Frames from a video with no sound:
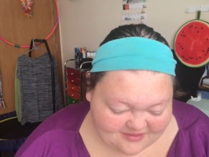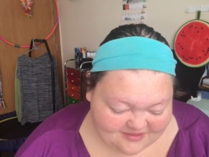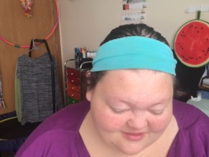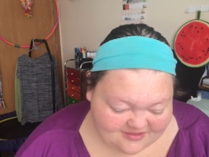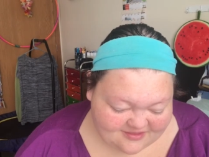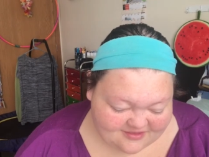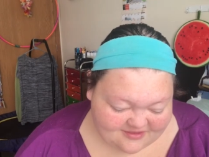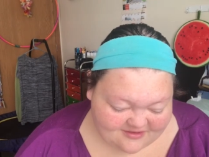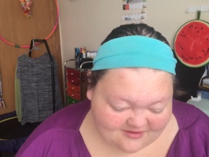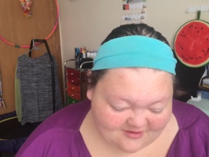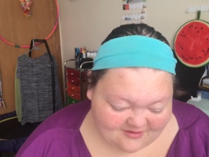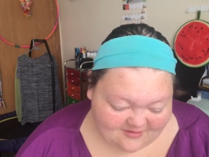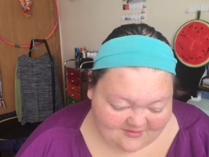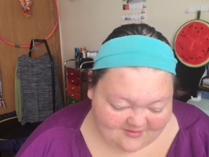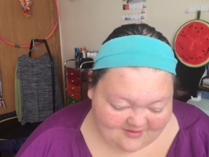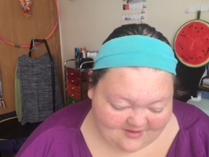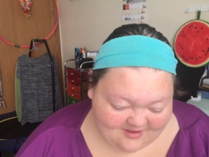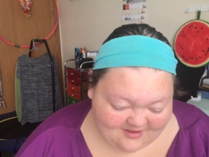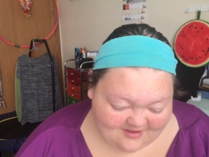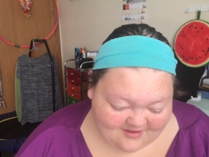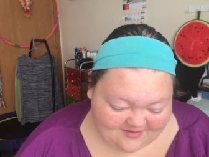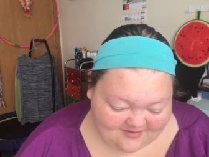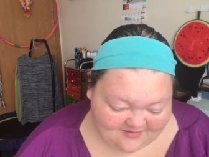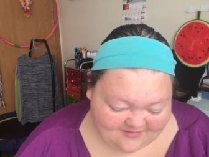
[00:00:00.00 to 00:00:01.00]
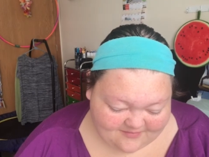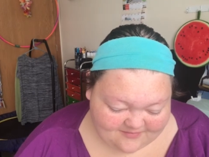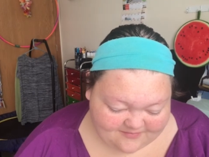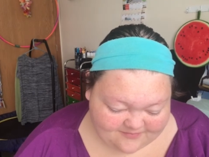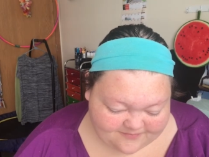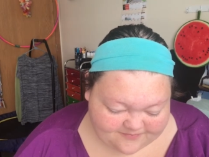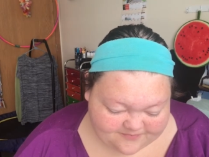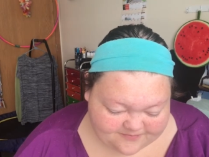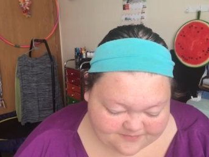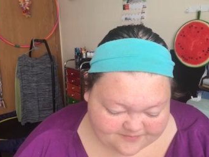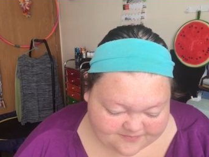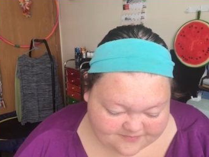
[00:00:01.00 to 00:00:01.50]
So,
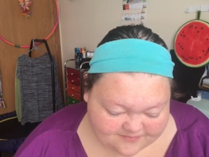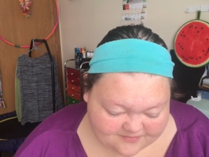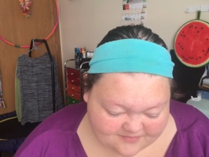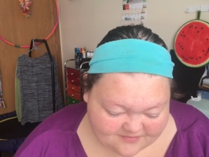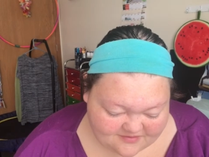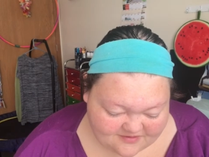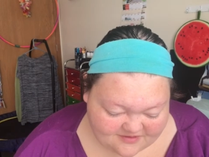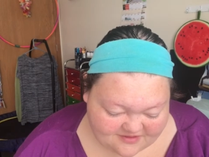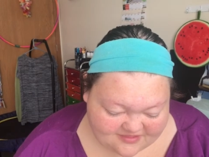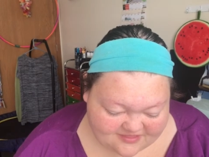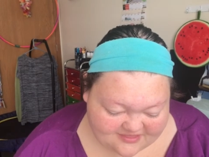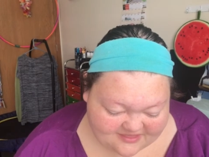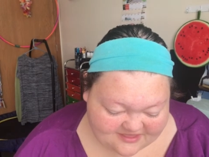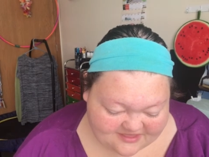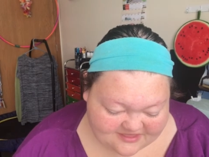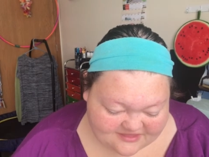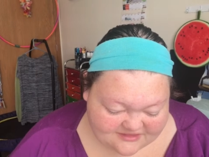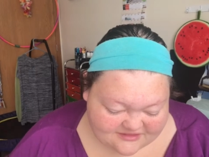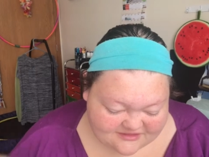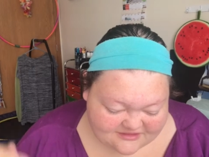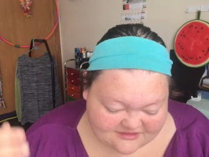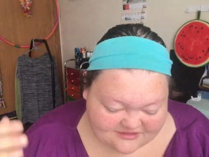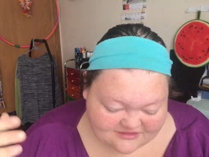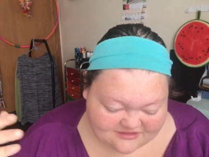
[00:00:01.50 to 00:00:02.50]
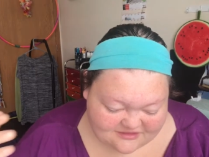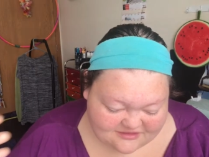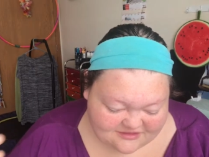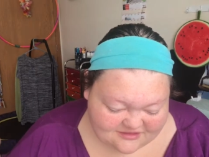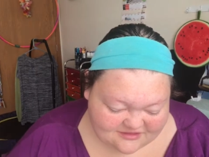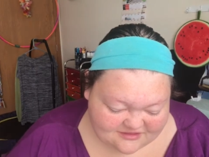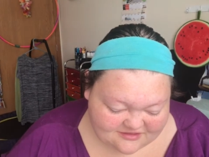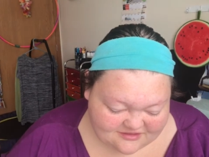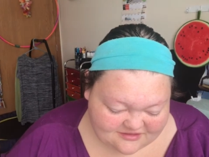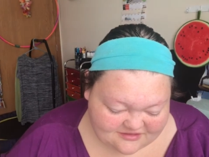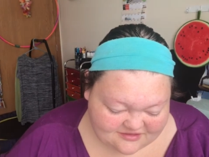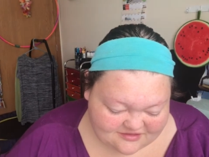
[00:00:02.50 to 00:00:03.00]
the
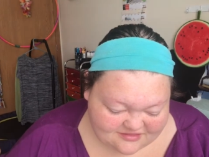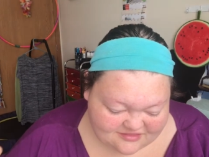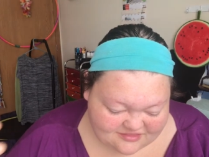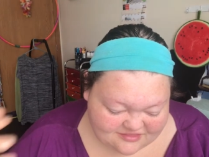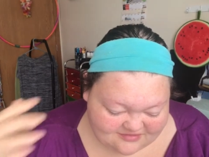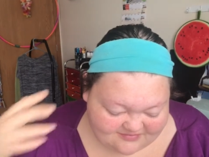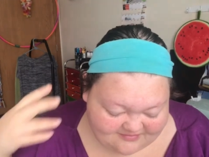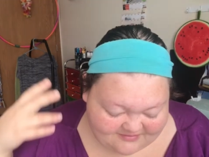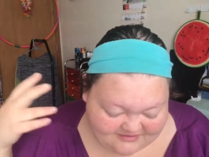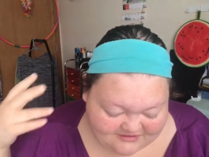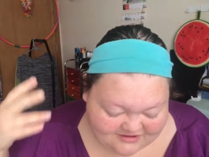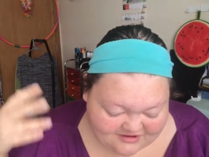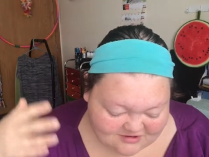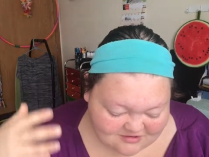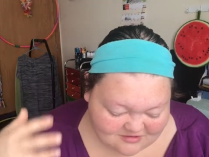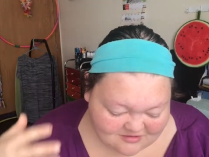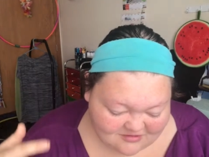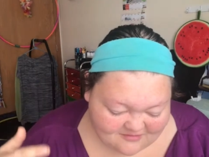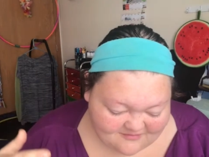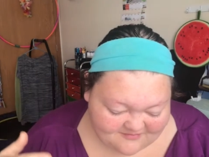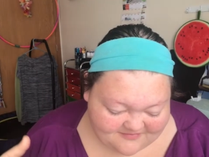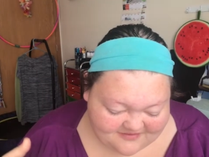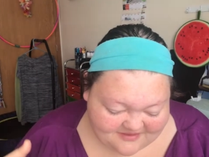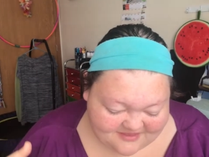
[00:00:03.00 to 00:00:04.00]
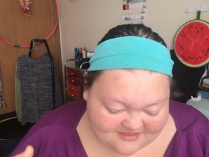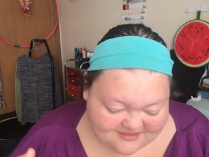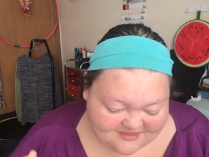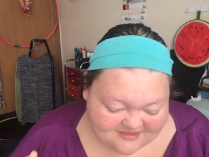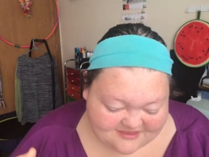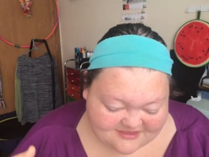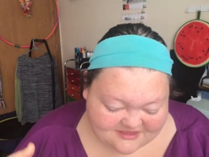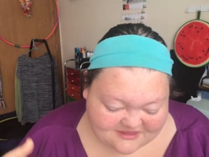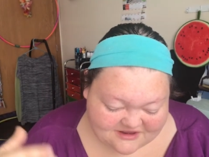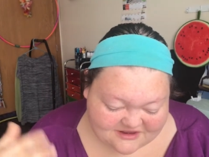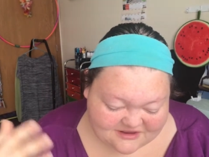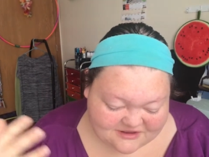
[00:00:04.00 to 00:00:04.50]
binaural beats
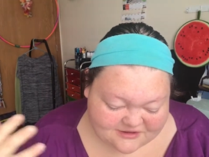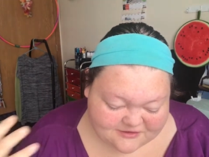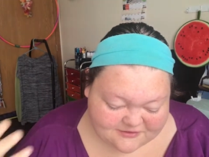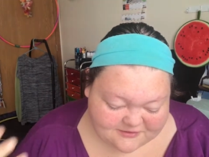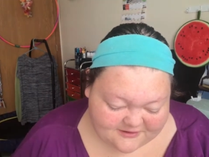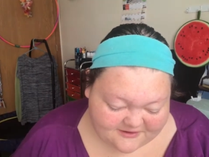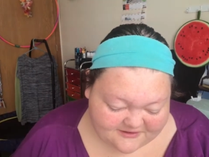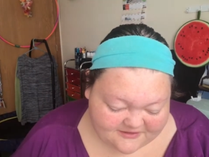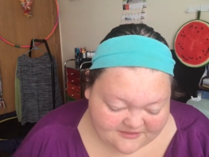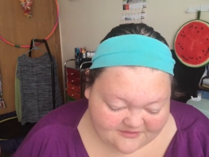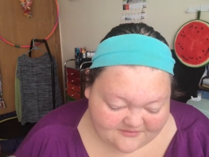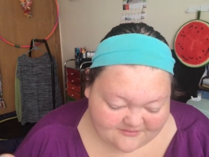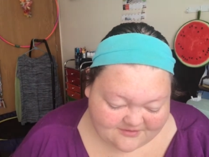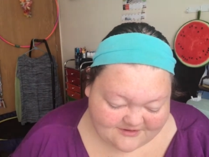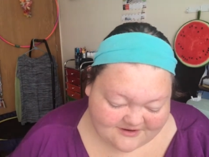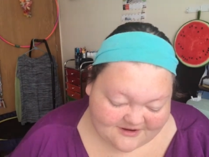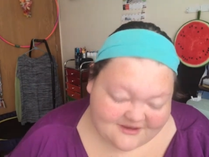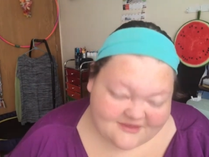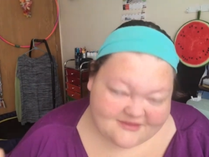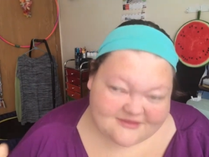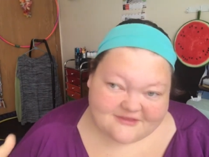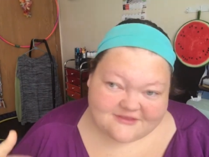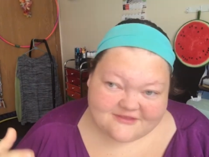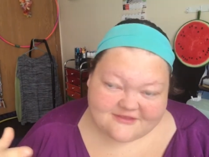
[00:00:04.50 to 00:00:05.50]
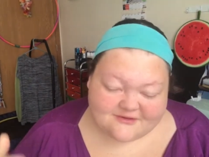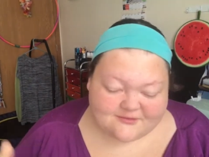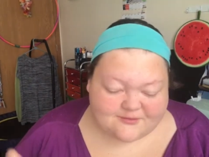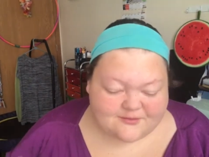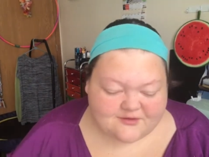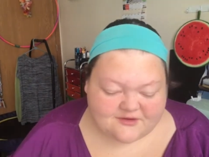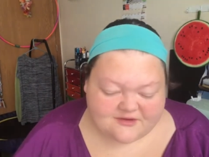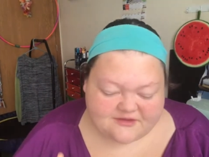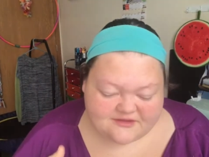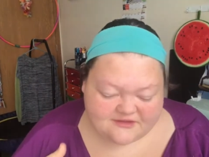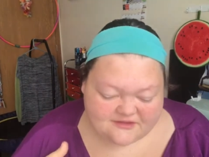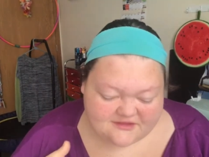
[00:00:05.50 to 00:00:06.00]
can train the brain to
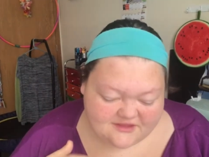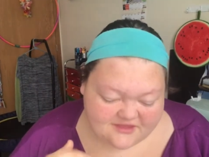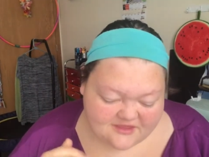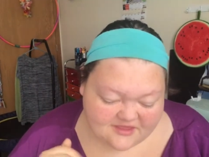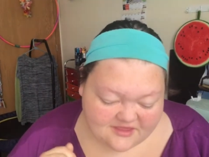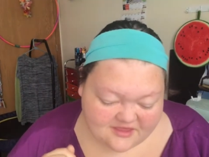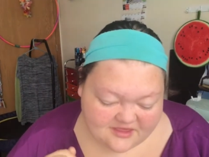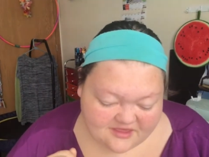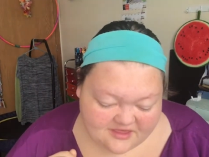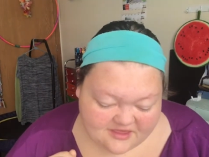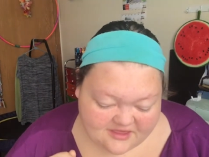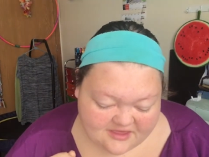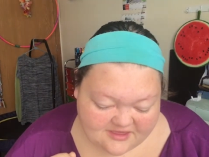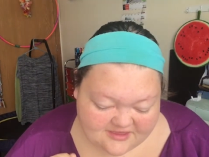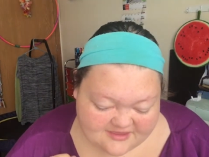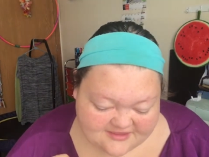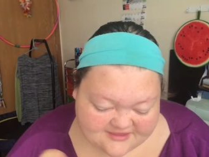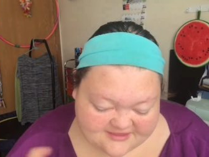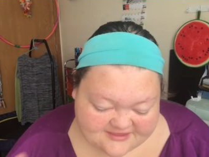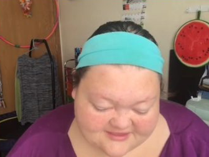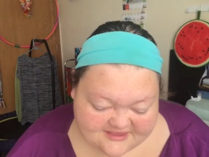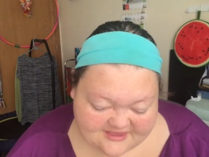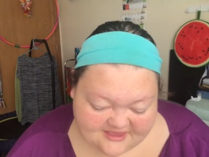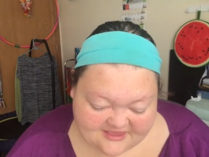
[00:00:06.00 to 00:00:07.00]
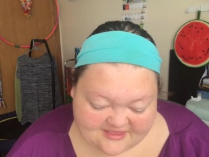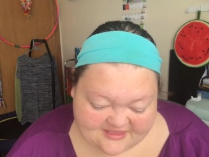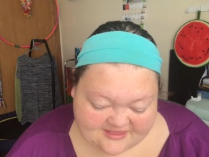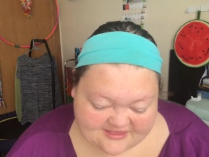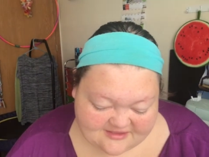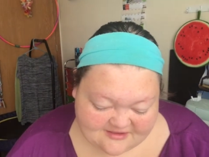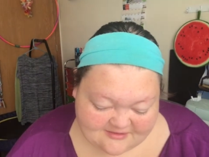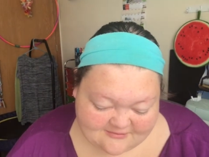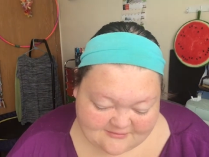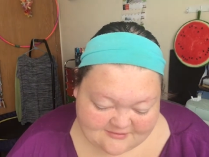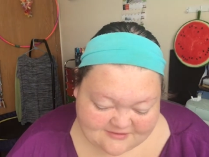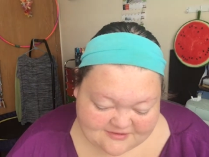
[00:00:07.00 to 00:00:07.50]
different states,
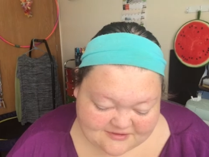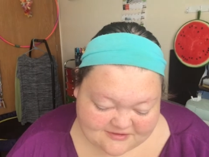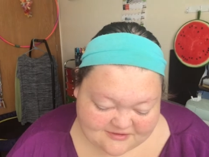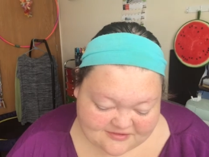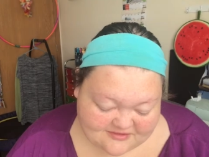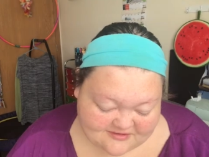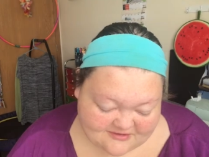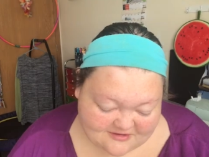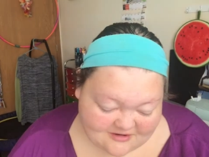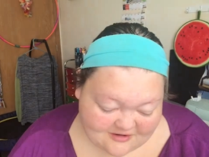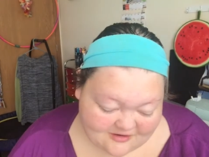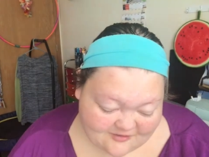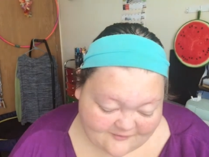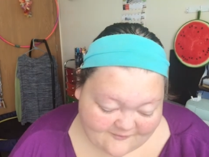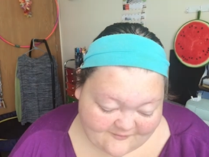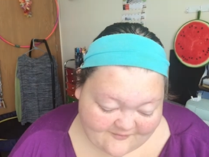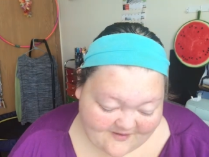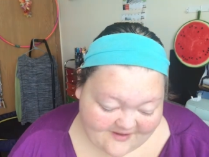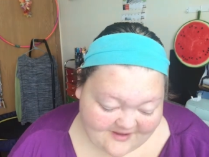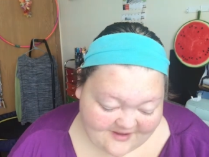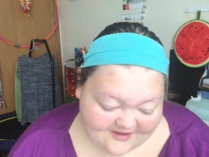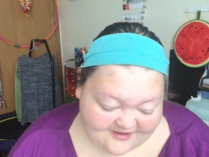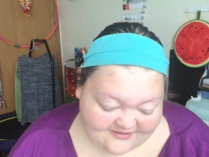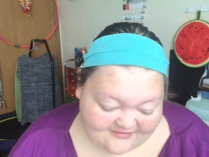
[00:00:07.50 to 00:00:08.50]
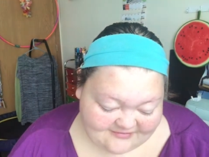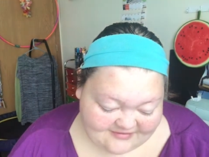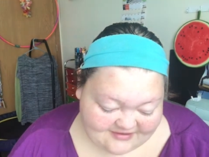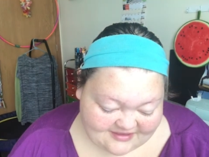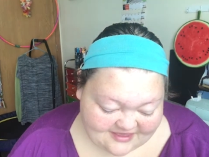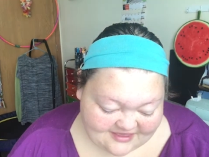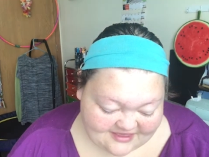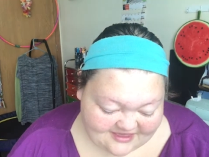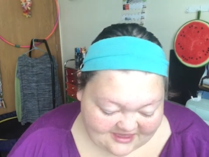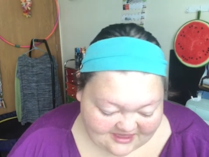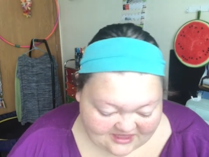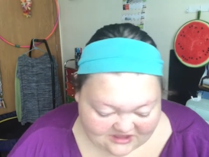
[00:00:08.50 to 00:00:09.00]
in which there are 5
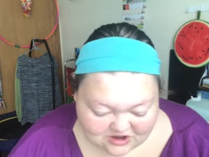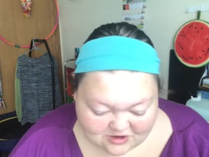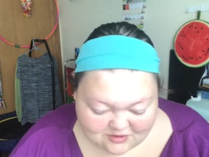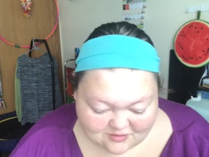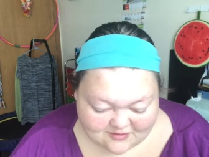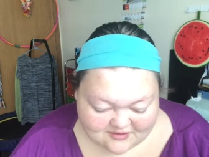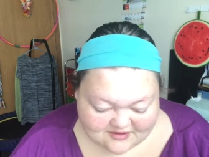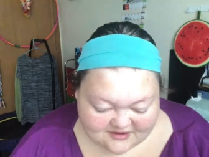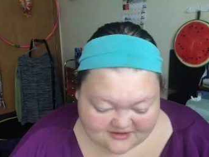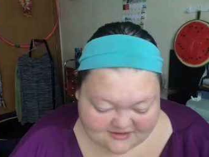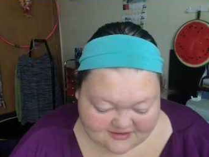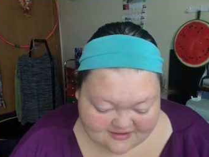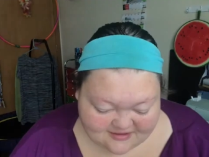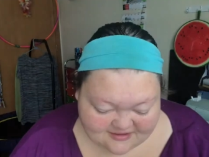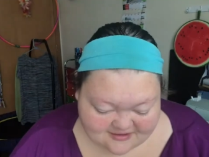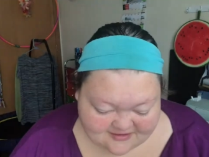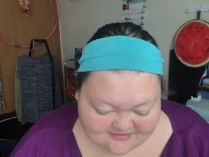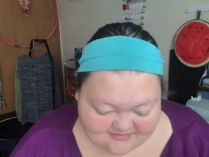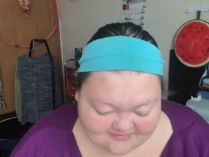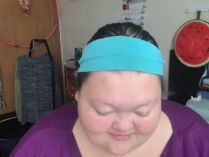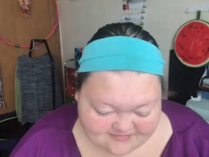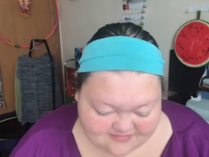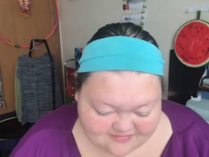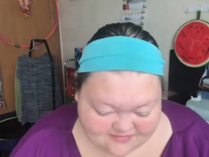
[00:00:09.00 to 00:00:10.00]
key categories.